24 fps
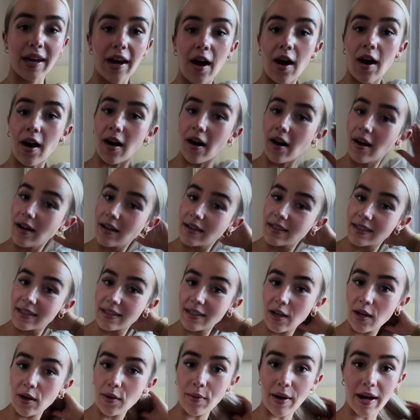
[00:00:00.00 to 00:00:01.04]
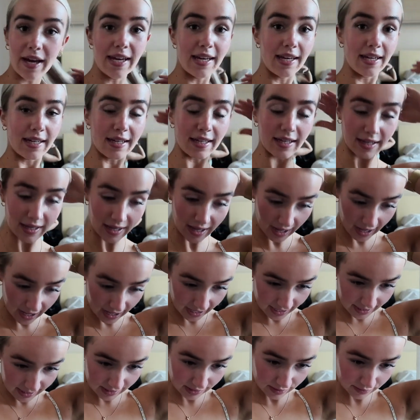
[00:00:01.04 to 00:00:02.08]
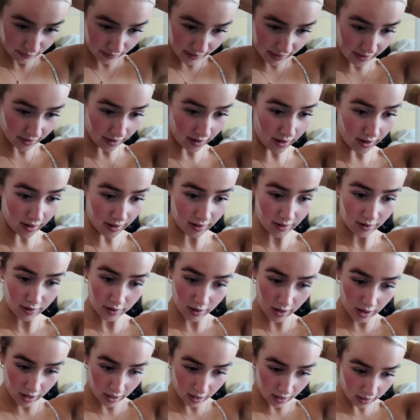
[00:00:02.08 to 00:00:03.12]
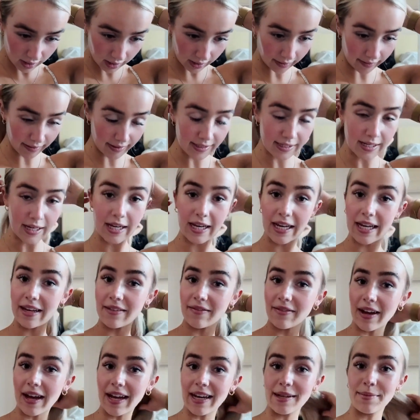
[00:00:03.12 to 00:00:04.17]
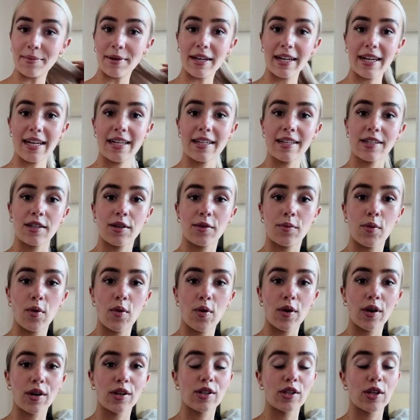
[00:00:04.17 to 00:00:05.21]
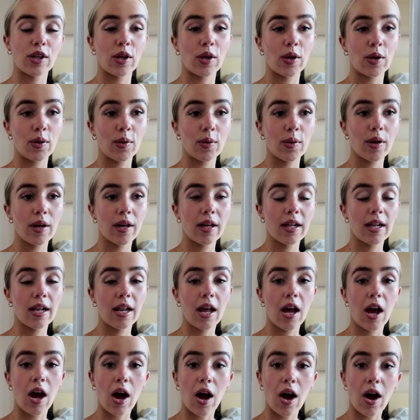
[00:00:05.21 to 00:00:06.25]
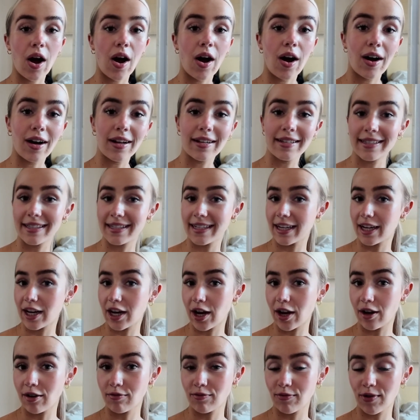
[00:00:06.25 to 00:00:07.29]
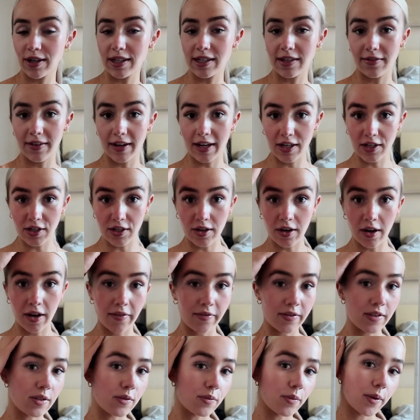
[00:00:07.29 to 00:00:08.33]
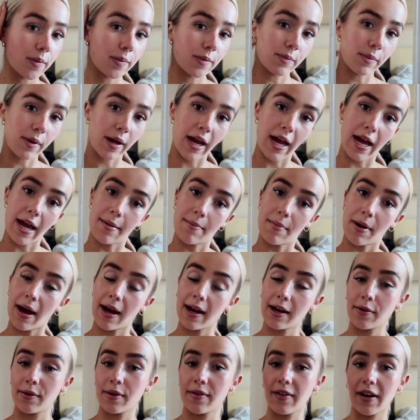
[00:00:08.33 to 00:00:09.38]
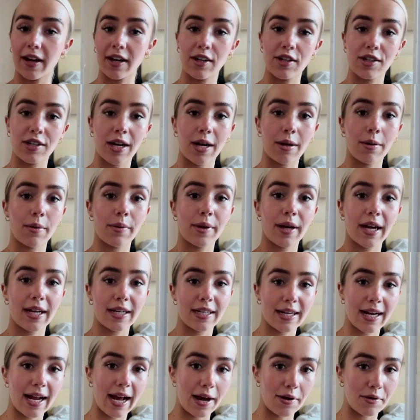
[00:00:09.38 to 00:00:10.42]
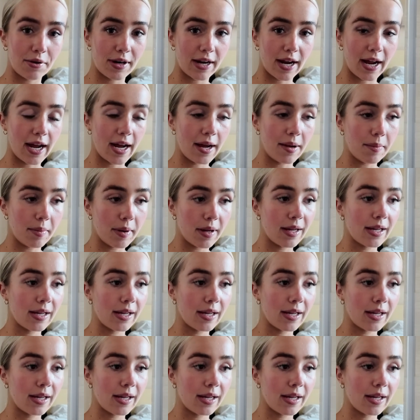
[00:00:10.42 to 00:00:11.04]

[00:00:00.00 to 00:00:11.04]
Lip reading: are awake and we are going to leave any minute to walk to our dinner reservation. I've swooped my hair back. We've had a shower. We had an hour nap.